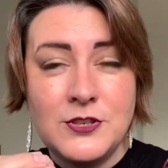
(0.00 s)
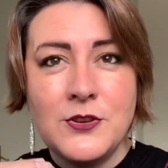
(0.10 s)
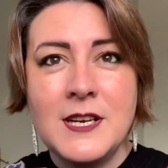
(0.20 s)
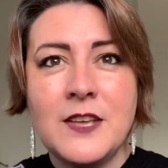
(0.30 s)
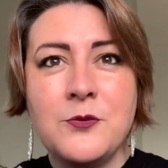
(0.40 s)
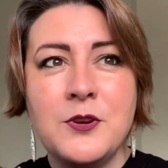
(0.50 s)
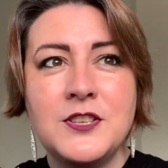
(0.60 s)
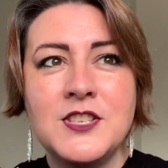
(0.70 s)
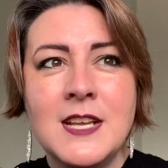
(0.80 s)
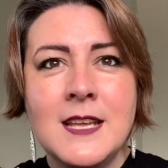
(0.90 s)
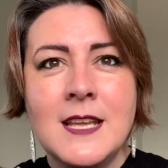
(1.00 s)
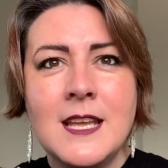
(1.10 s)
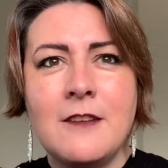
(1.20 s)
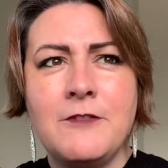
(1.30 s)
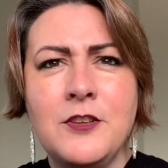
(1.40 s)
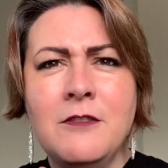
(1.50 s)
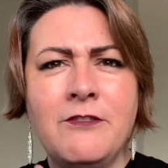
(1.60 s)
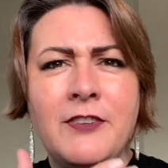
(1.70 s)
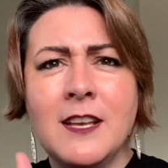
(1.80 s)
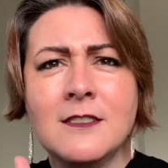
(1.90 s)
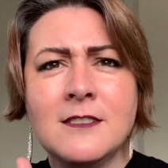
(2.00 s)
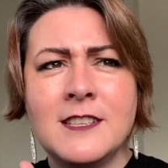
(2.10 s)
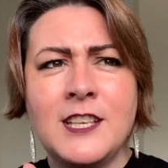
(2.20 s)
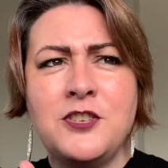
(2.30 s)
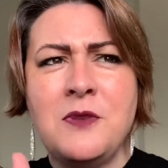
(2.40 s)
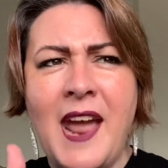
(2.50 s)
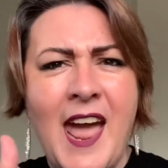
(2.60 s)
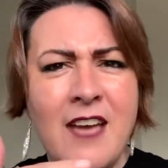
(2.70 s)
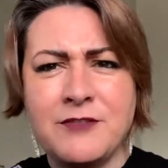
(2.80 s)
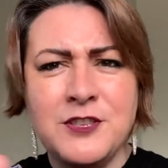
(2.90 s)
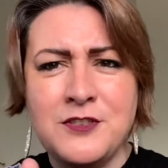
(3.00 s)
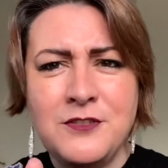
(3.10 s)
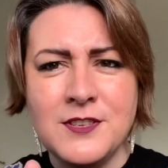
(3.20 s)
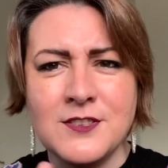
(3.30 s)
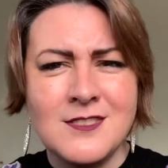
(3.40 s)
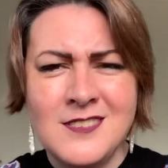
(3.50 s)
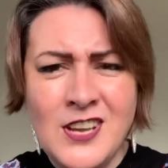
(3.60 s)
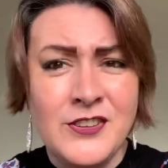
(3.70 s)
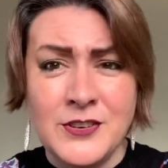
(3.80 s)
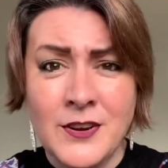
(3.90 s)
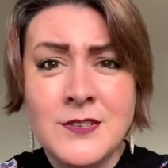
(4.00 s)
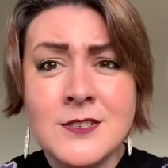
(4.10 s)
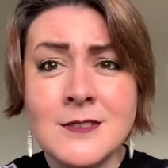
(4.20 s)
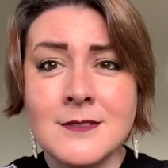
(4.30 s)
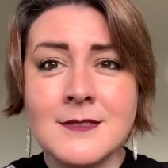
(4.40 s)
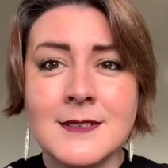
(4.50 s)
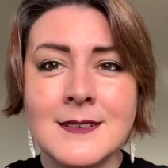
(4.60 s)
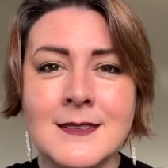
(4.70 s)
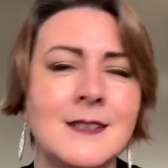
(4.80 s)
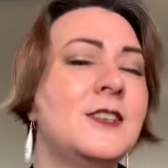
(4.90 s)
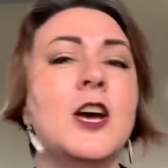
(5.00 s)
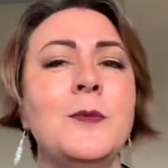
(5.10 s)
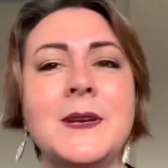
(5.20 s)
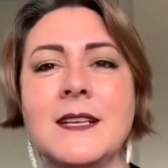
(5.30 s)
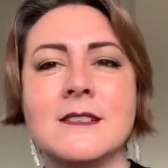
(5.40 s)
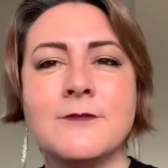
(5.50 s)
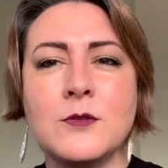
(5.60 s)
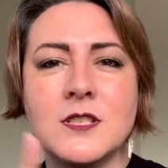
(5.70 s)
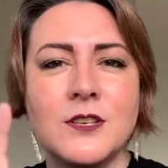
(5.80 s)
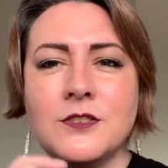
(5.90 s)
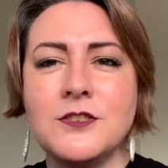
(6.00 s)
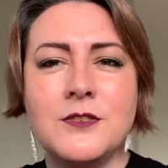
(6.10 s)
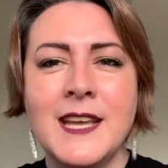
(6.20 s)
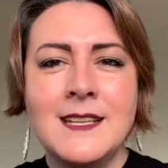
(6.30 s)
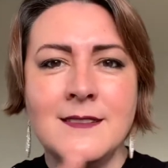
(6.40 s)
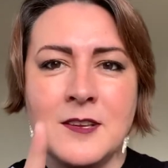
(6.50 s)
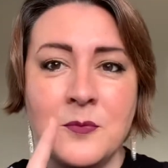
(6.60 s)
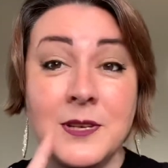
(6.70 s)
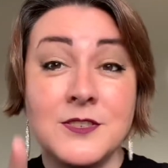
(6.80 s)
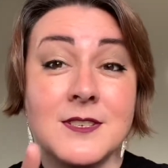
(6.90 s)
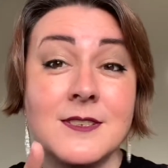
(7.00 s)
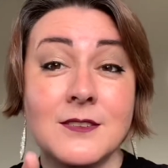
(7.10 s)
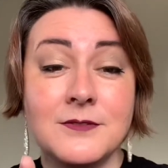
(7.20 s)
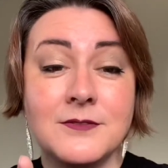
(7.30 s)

So in other words, if you feel that you have to do this, no, you don't. Nobody is forcing you to do anything but yourself.